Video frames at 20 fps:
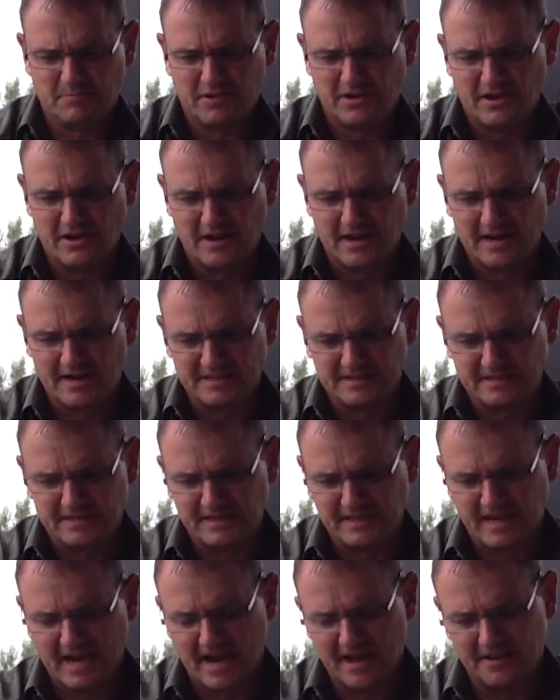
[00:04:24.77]
pliers
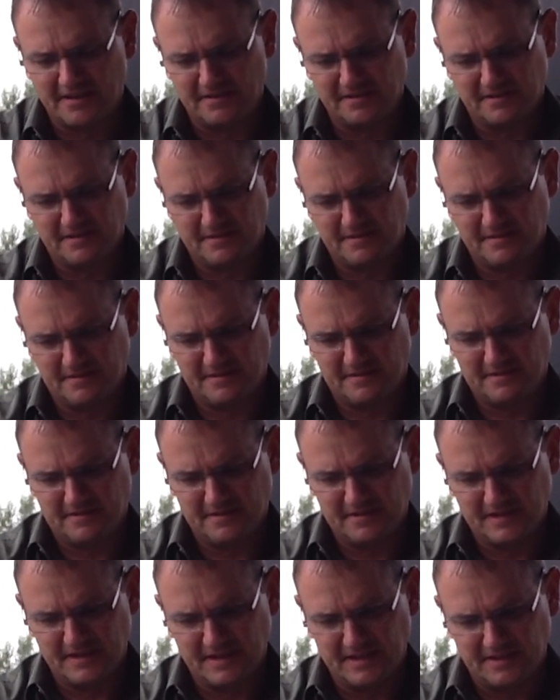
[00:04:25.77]
and get
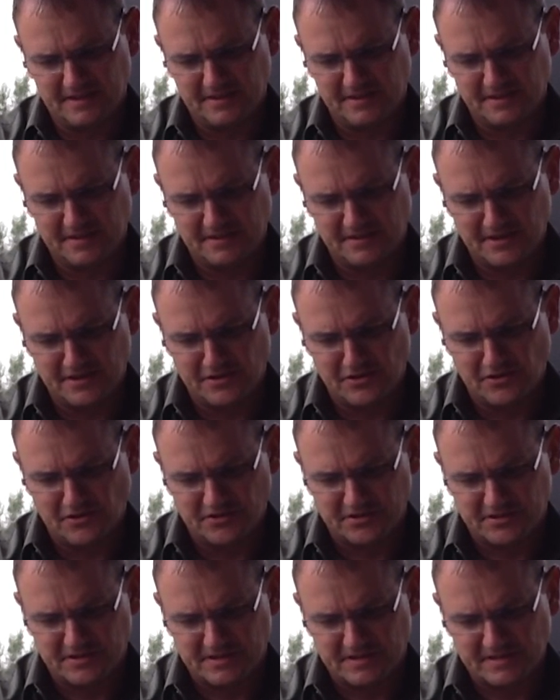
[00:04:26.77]
the knot